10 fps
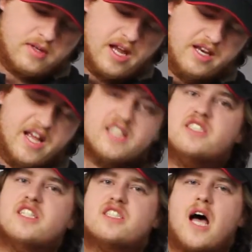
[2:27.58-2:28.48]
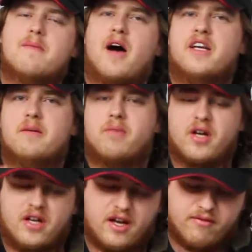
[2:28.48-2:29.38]
And yes, this time I did
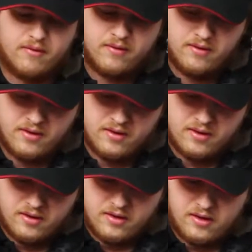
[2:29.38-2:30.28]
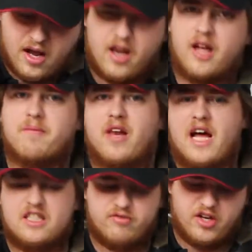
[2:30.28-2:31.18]
bring a knife. Not like my
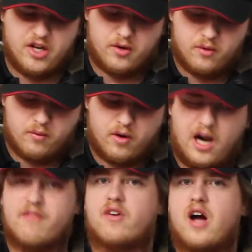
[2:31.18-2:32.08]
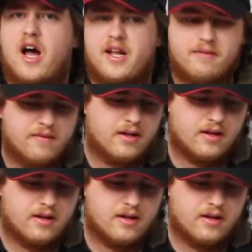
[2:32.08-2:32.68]
last video where I forgot it.